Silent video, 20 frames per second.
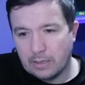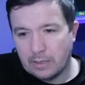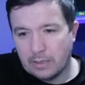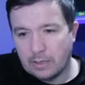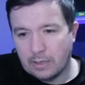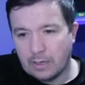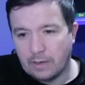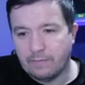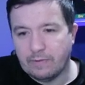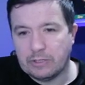
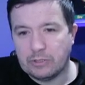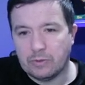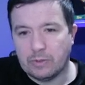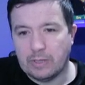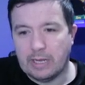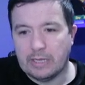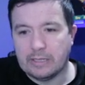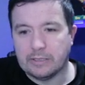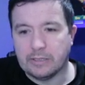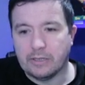a
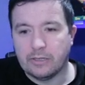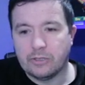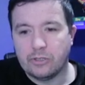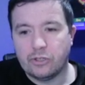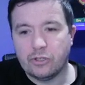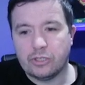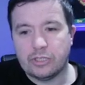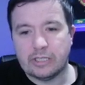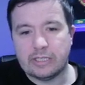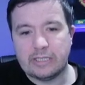visualizer
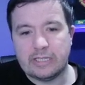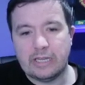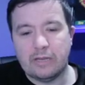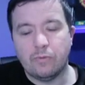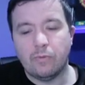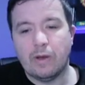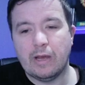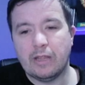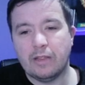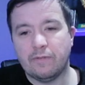just to see
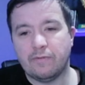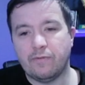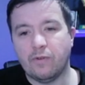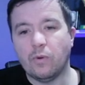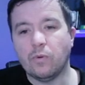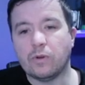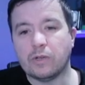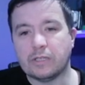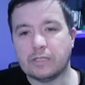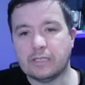where the
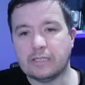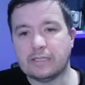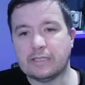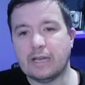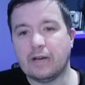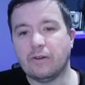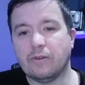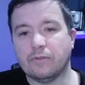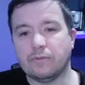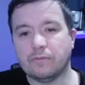focus is
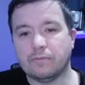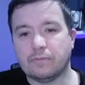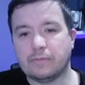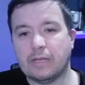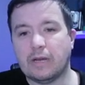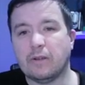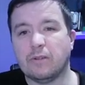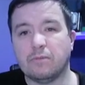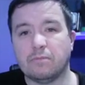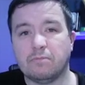down
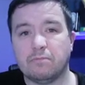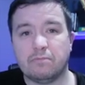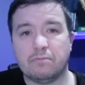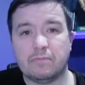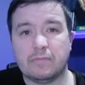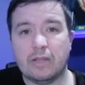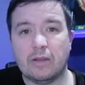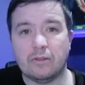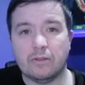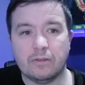down
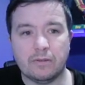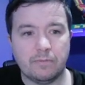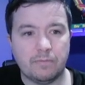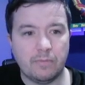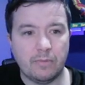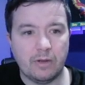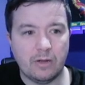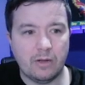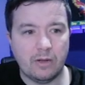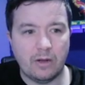down the
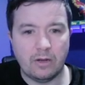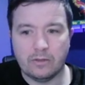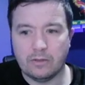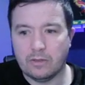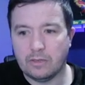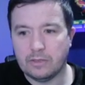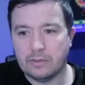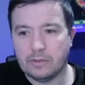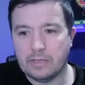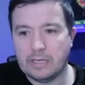uh, on
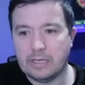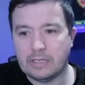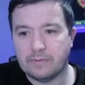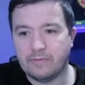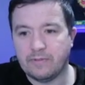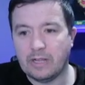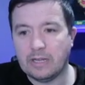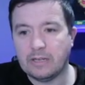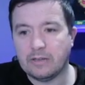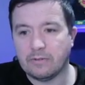on each
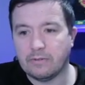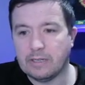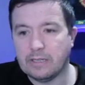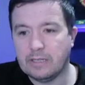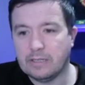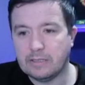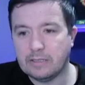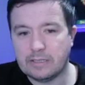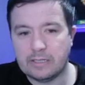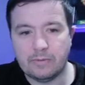flank really
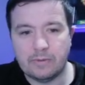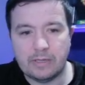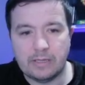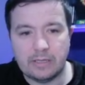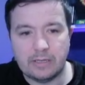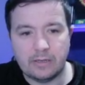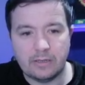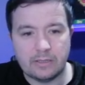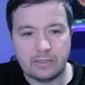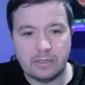see where
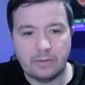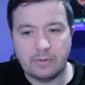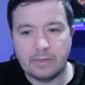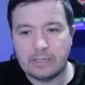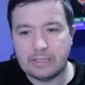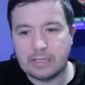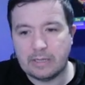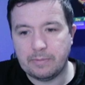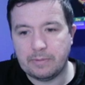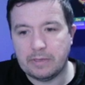they see where
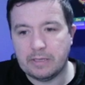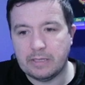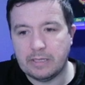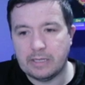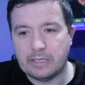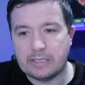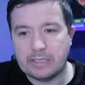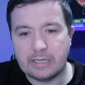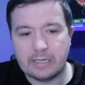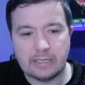it's happening the
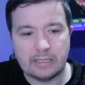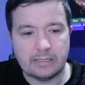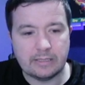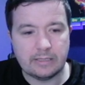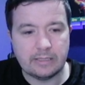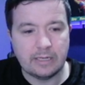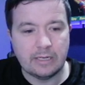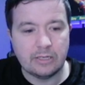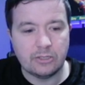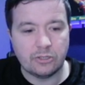attacking
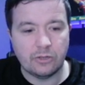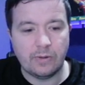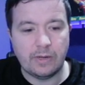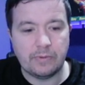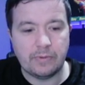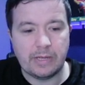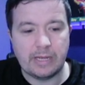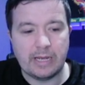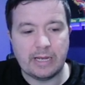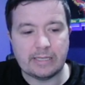so
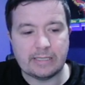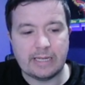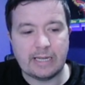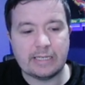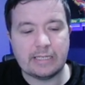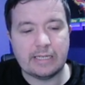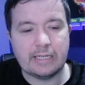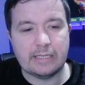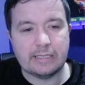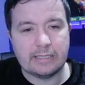anyway guys as
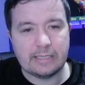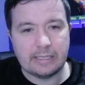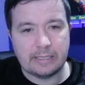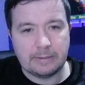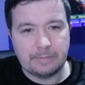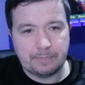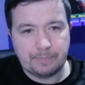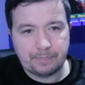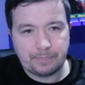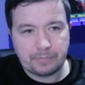you can see
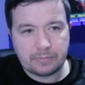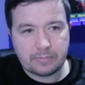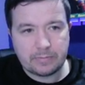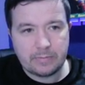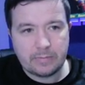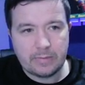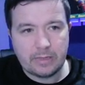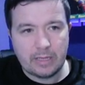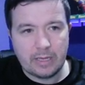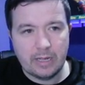
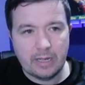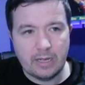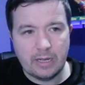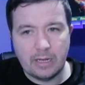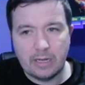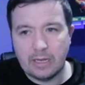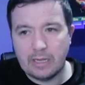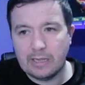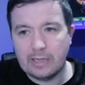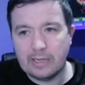
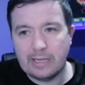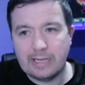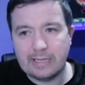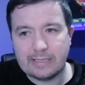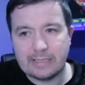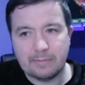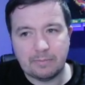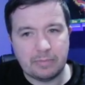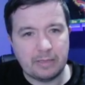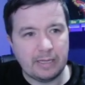uh let's
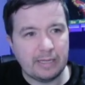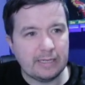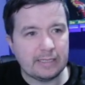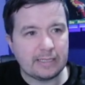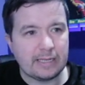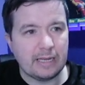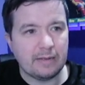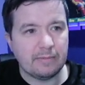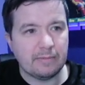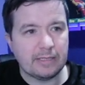play this
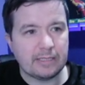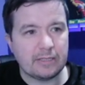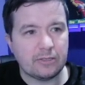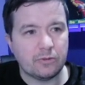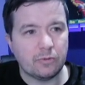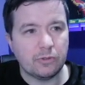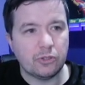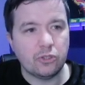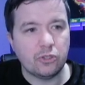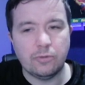game let's so
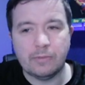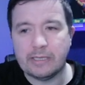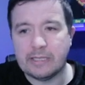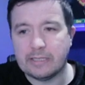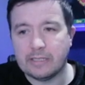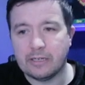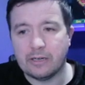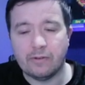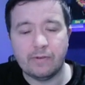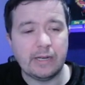we're two minutes
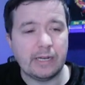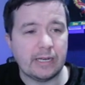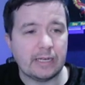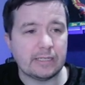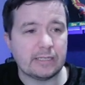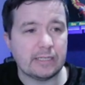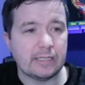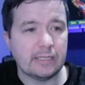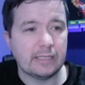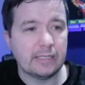in already actually